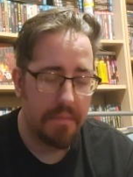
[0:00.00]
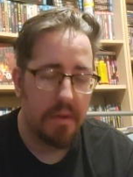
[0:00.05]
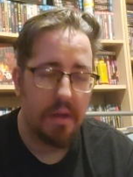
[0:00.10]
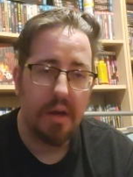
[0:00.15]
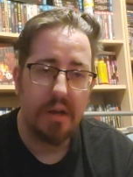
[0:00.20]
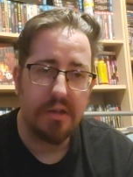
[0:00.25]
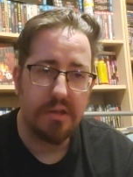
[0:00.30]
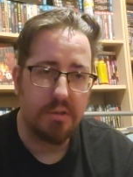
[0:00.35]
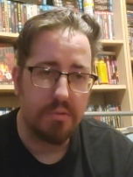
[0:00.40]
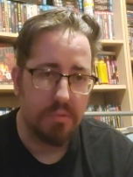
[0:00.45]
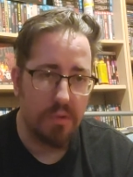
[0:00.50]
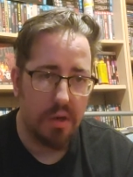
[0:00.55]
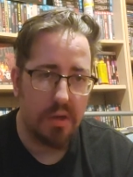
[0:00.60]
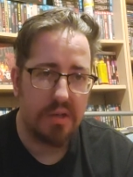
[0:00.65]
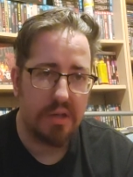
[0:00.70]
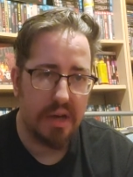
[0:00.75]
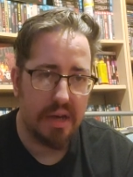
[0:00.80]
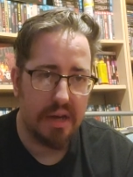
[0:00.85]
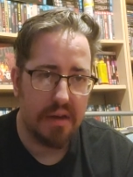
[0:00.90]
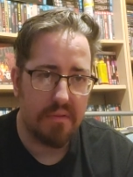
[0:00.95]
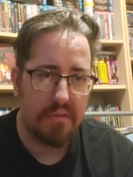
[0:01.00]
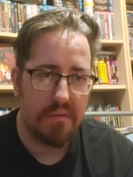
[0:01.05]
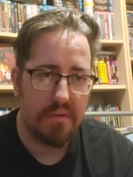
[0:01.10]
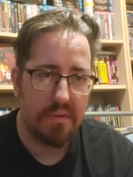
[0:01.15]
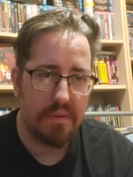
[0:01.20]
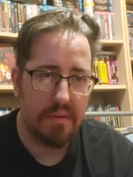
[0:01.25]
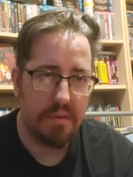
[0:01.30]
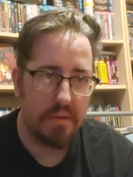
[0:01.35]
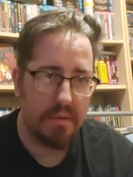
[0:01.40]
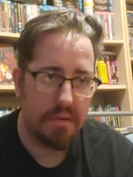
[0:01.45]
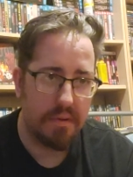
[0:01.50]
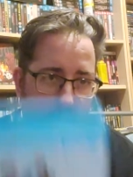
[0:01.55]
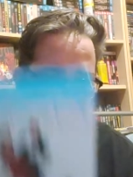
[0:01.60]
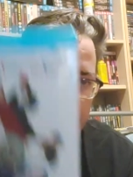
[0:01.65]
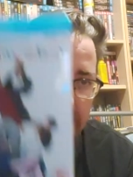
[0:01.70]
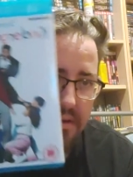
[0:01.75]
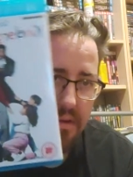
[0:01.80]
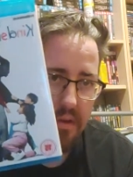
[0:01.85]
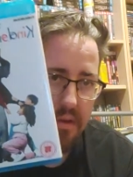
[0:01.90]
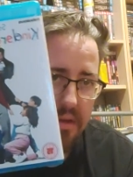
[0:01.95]
I do not have
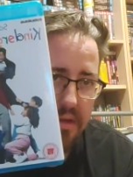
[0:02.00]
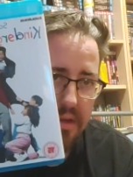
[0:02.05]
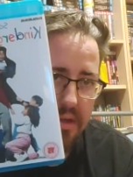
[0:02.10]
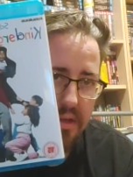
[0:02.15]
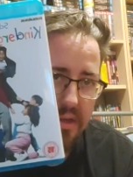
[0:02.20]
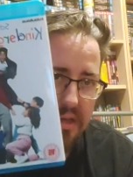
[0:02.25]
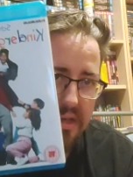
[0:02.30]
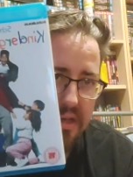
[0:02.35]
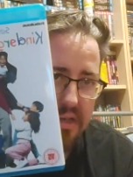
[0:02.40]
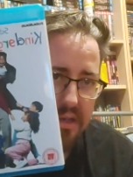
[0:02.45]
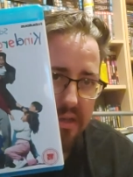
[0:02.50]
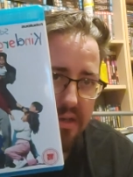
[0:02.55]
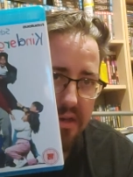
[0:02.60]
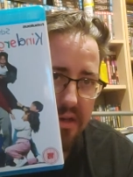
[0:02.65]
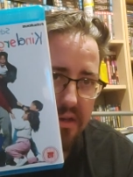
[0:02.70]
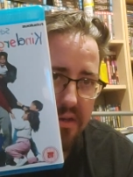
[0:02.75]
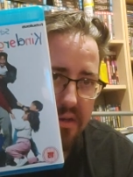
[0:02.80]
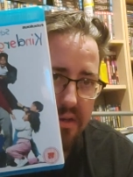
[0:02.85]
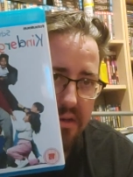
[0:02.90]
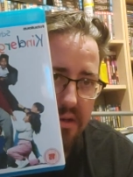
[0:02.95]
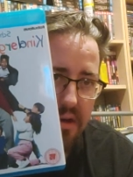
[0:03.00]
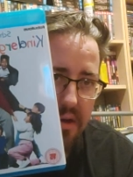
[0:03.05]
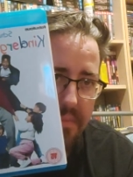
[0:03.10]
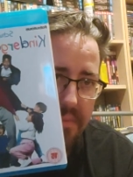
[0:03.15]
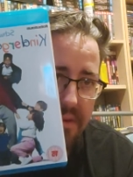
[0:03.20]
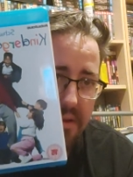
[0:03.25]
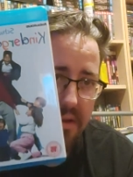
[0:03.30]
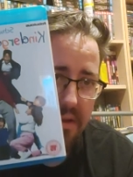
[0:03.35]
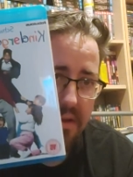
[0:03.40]
Kindergarten Cop.